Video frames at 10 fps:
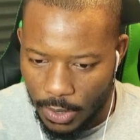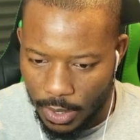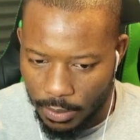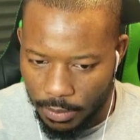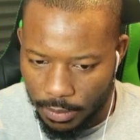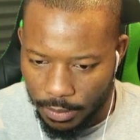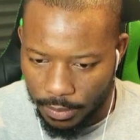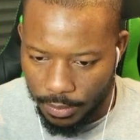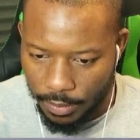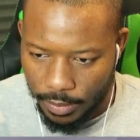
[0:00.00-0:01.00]
to it.
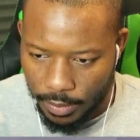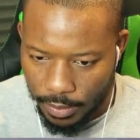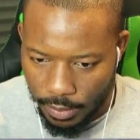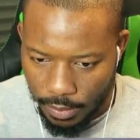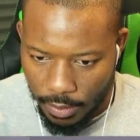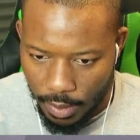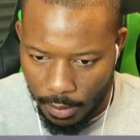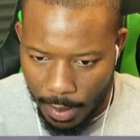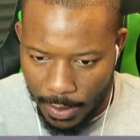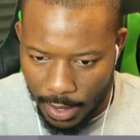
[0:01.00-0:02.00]

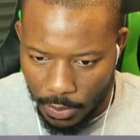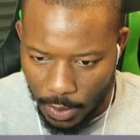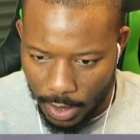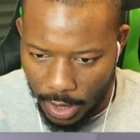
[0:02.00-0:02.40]
Maybe there's one